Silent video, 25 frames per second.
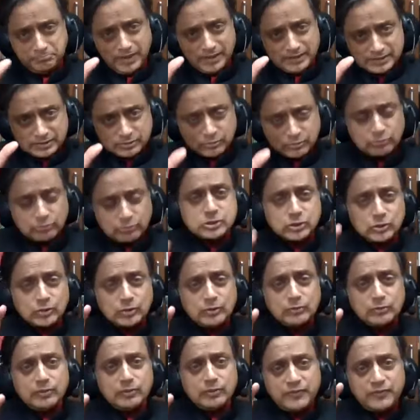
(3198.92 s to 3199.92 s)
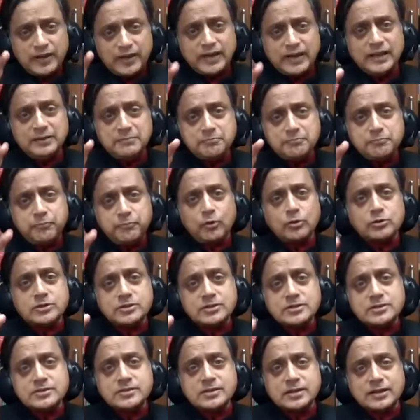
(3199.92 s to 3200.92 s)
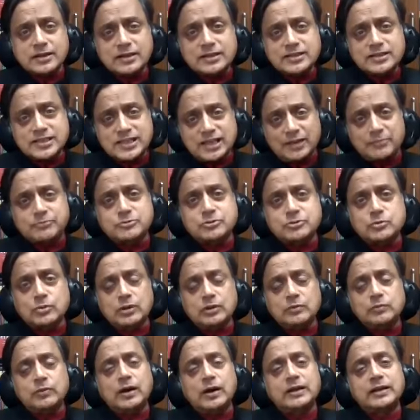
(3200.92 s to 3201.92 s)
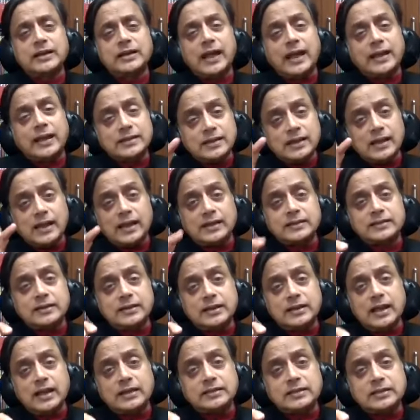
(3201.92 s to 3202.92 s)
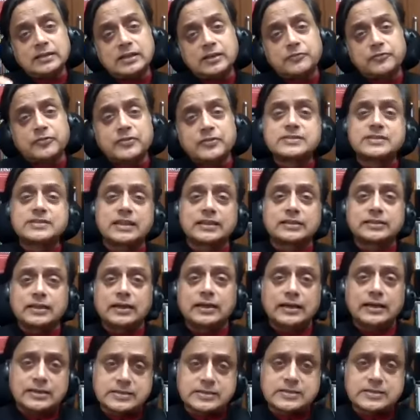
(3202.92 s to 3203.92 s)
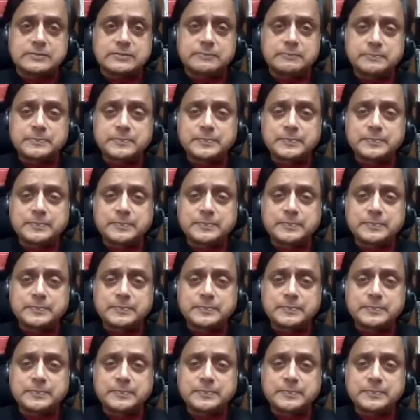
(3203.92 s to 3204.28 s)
It is also a very important conceptual one and a difference at the heart.